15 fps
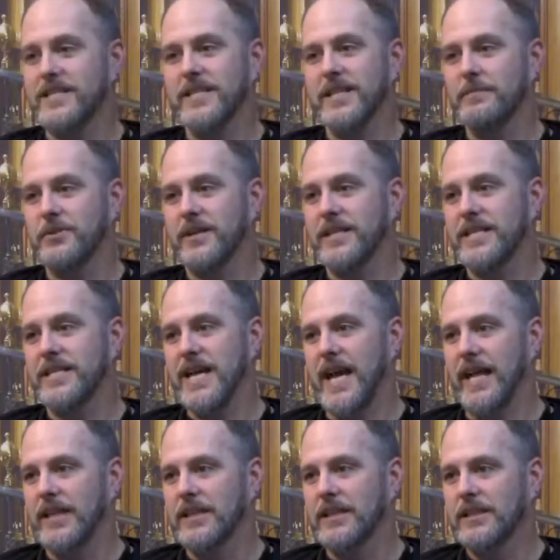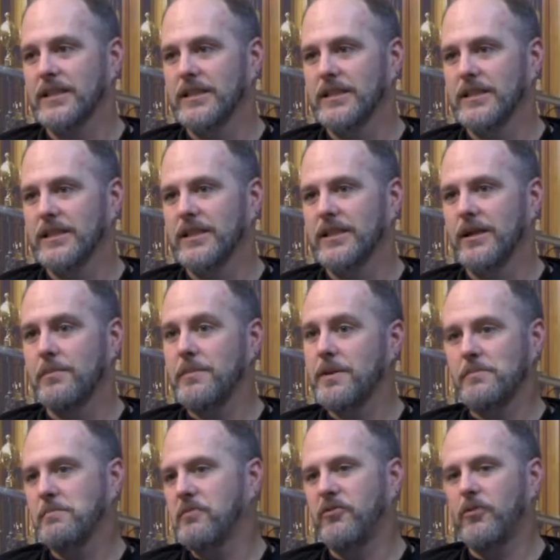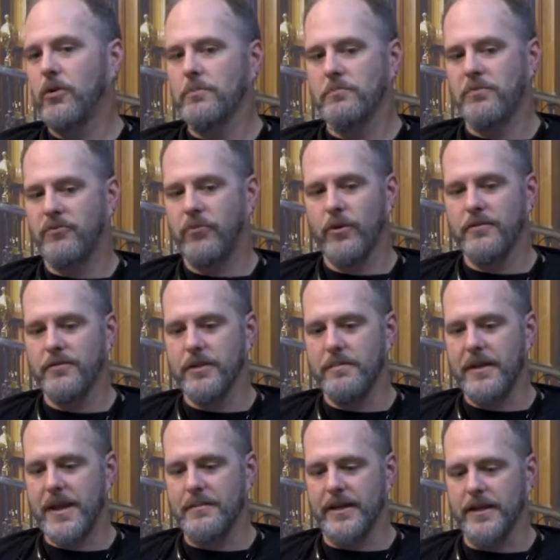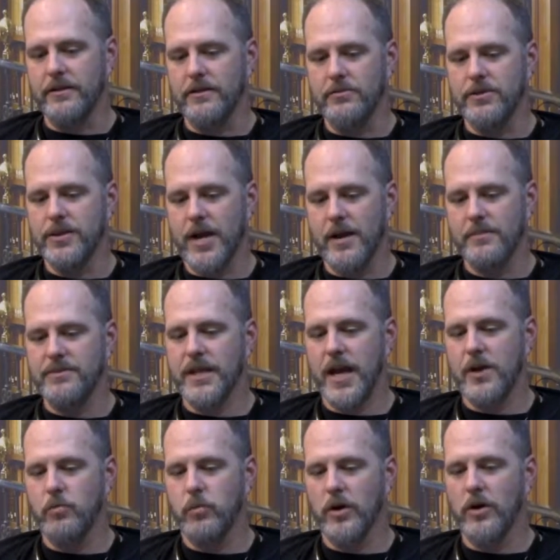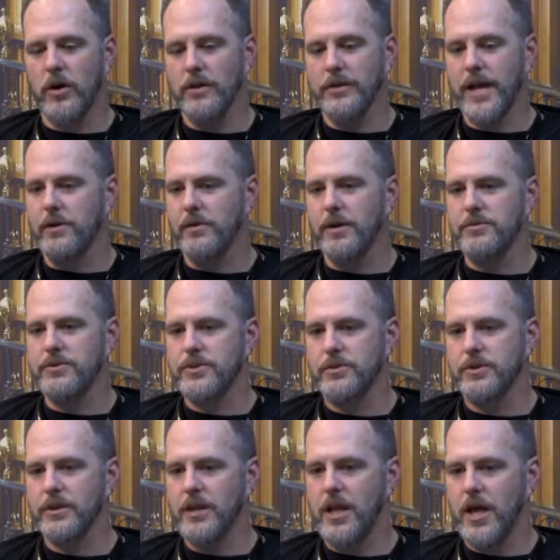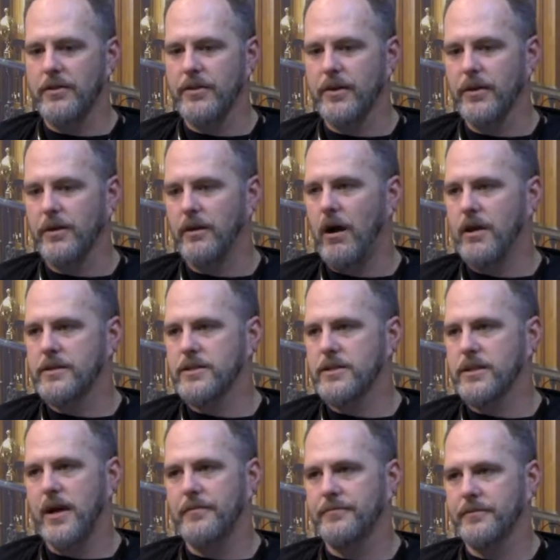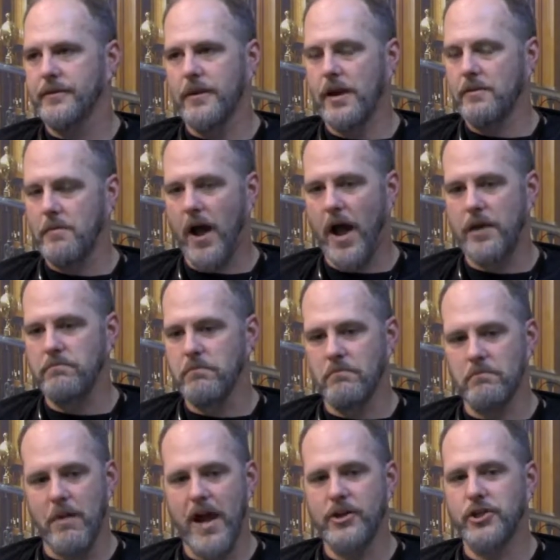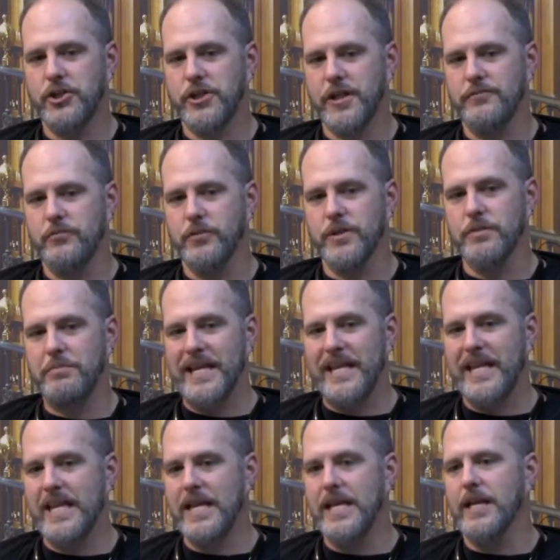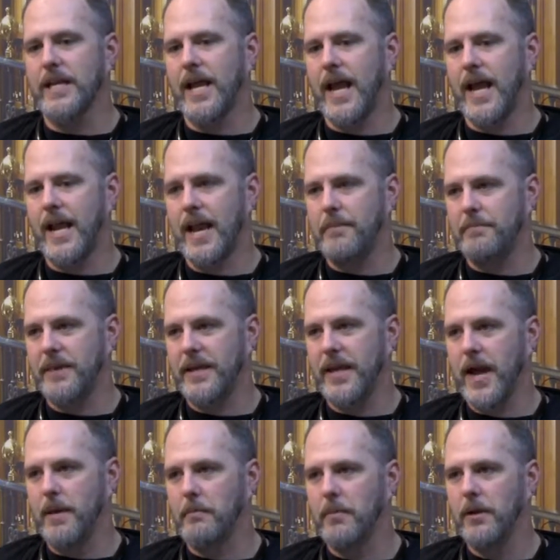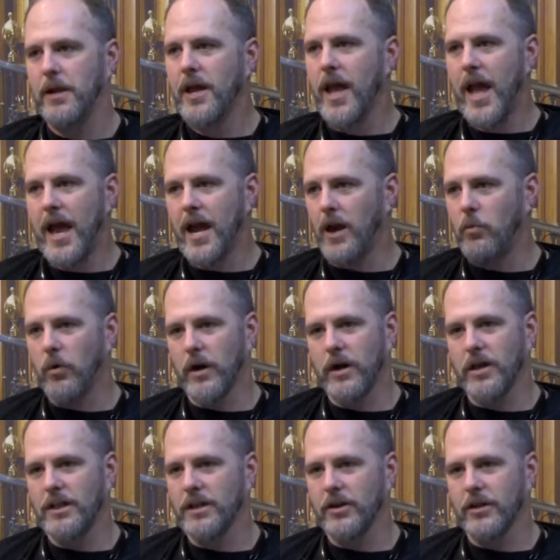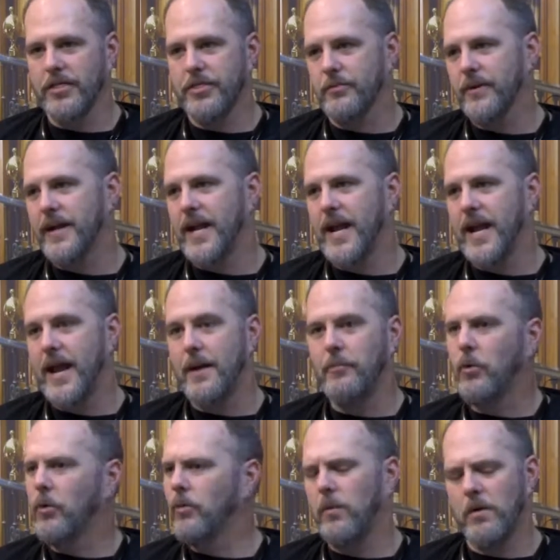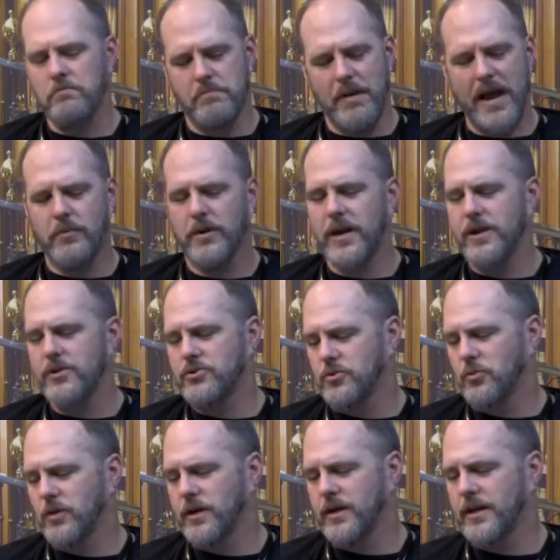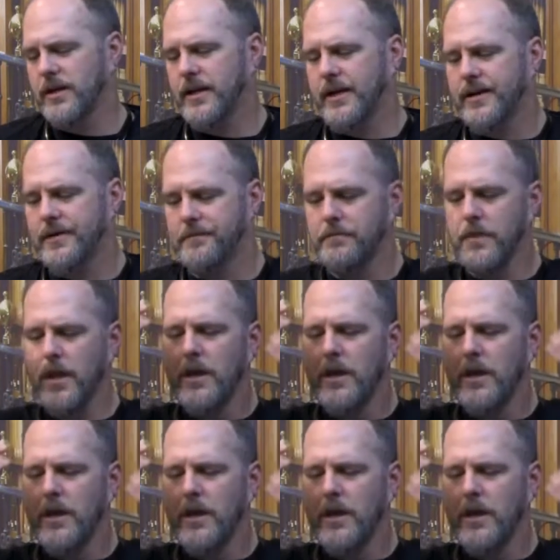sleep during the day. Yeah, exactly. I mean, before before even the baby, there were times that I'd work all night when I was doing a lot of the haunt stuff. True. I my shift would begin at 8 p.m and I'd work clear to 3 a.m. Or back when I used to work at um,